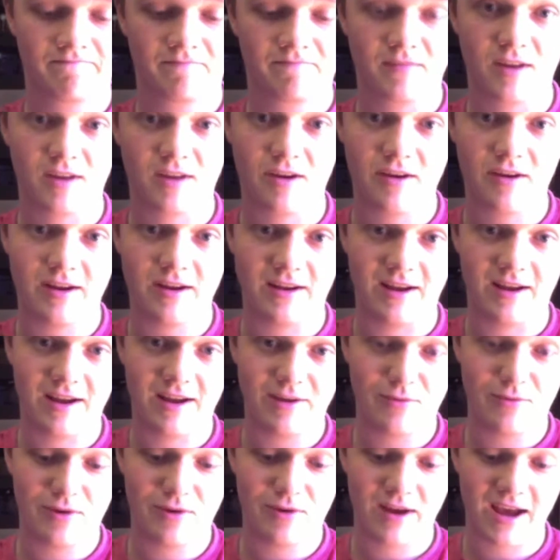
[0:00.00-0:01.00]
Alright, now
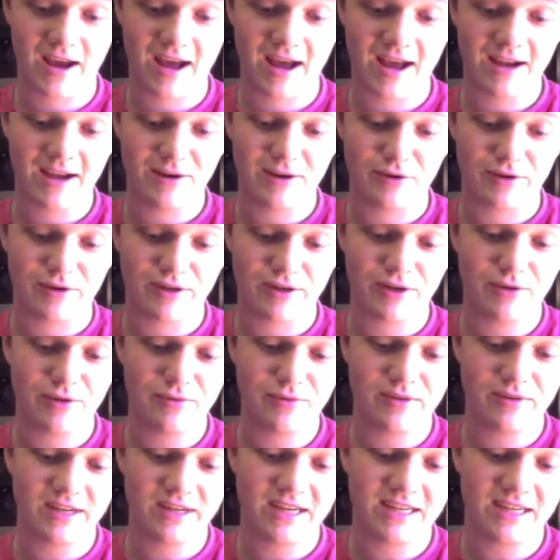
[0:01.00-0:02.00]
you want to add your 2
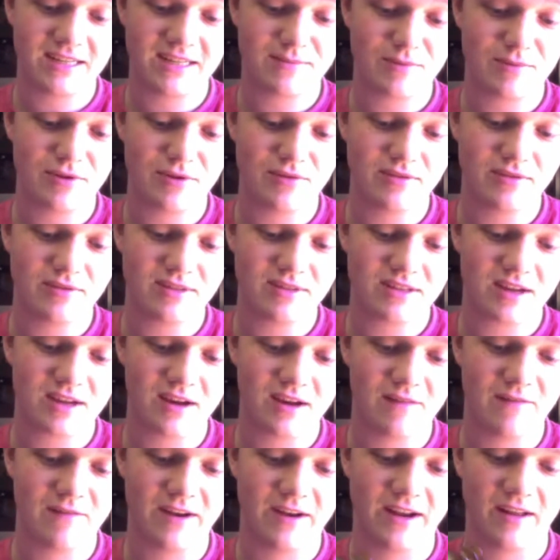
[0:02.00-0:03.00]
teaspoons
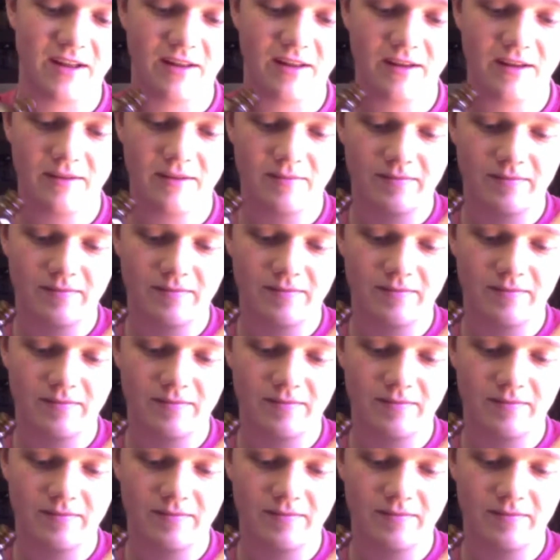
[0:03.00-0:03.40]
of vanilla.